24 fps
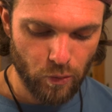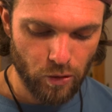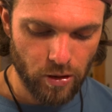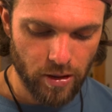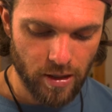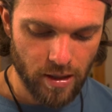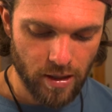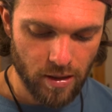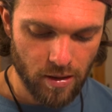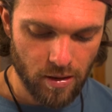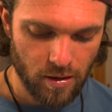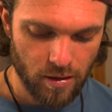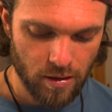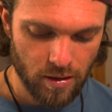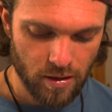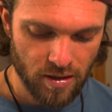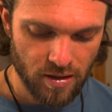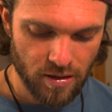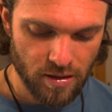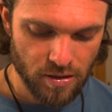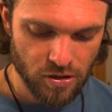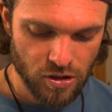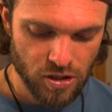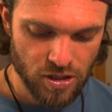weren't in on it.
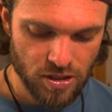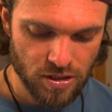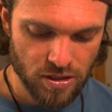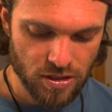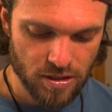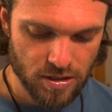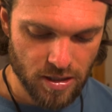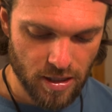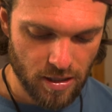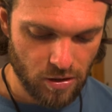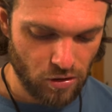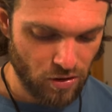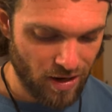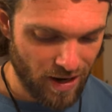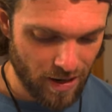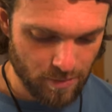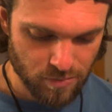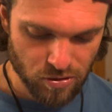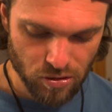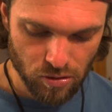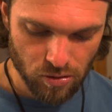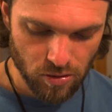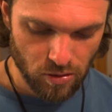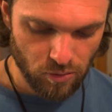Jesus said, you're
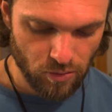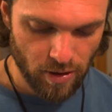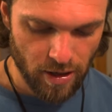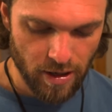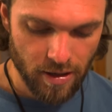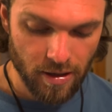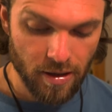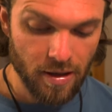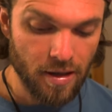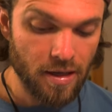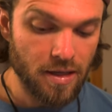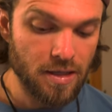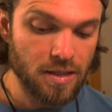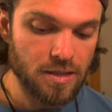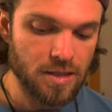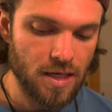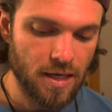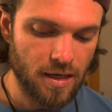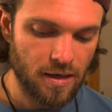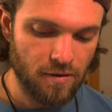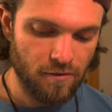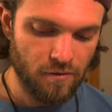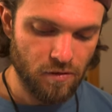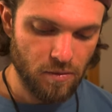absolutely right.
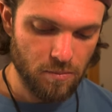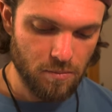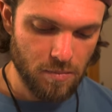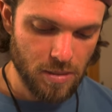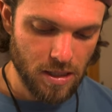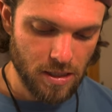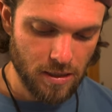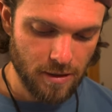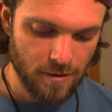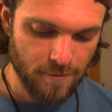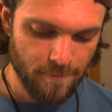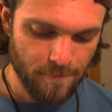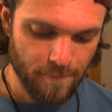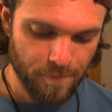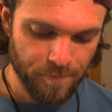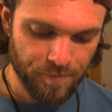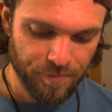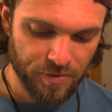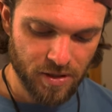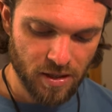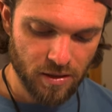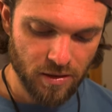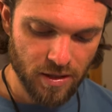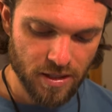Take it from me.
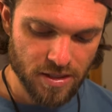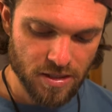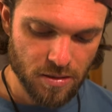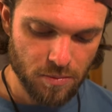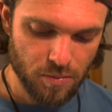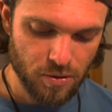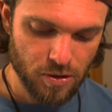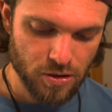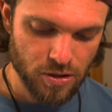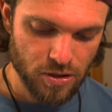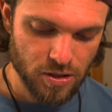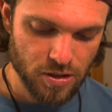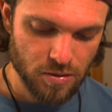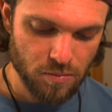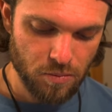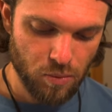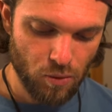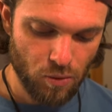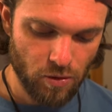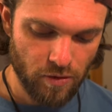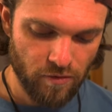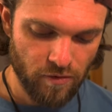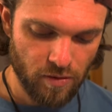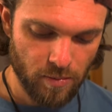Unless a person is
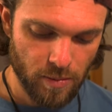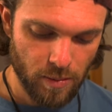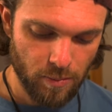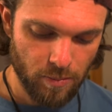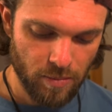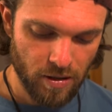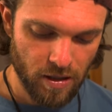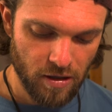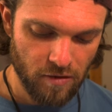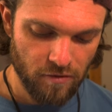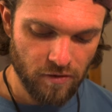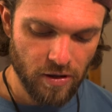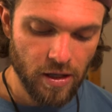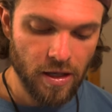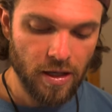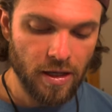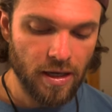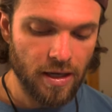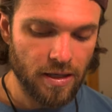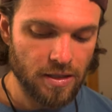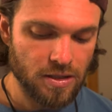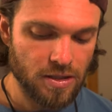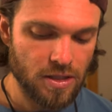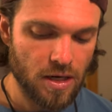born from above,
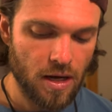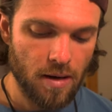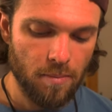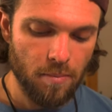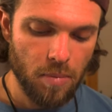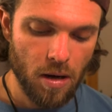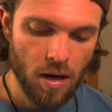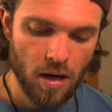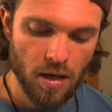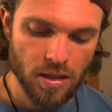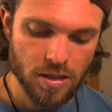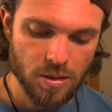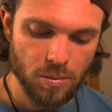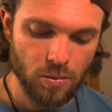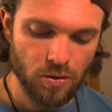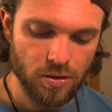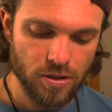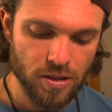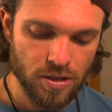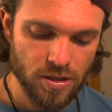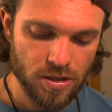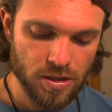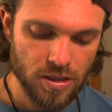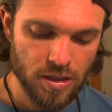it is not possible
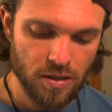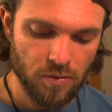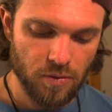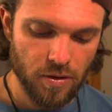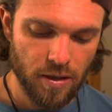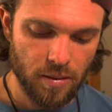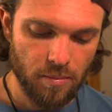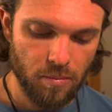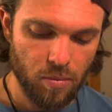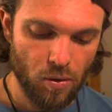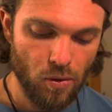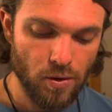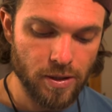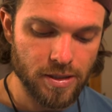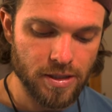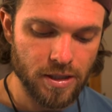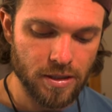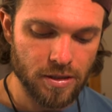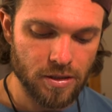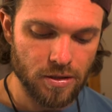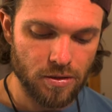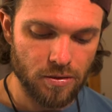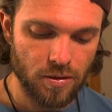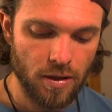to see what I'm
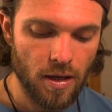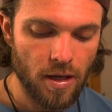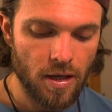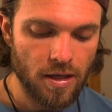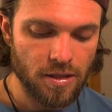pointing to